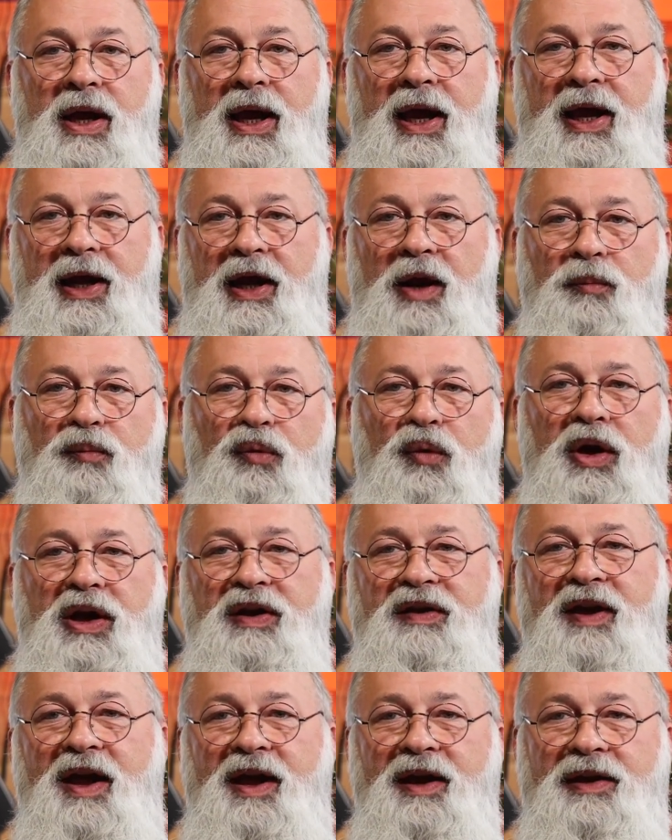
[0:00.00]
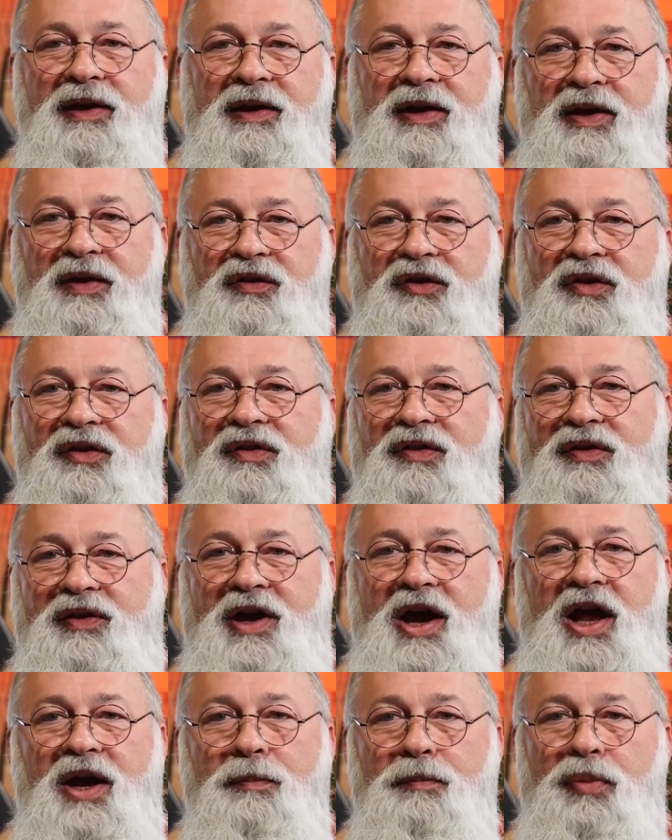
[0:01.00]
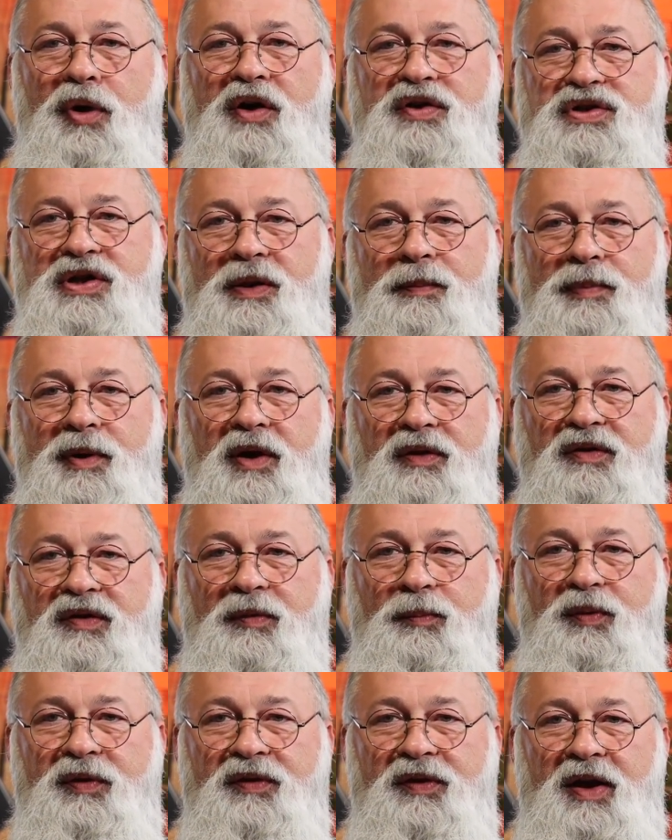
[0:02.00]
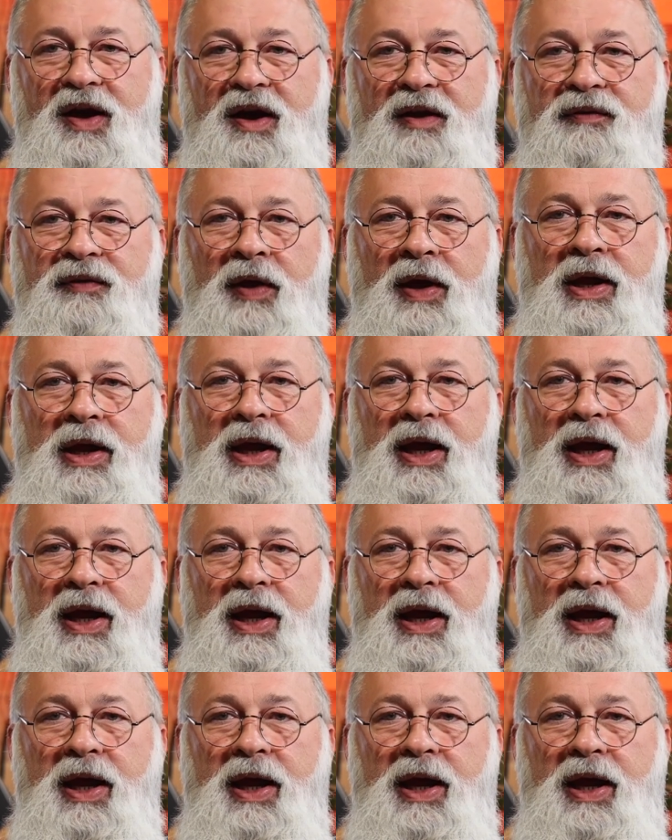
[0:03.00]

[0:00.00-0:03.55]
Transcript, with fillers: and I'm retaking it just to kind of brush up on some stuff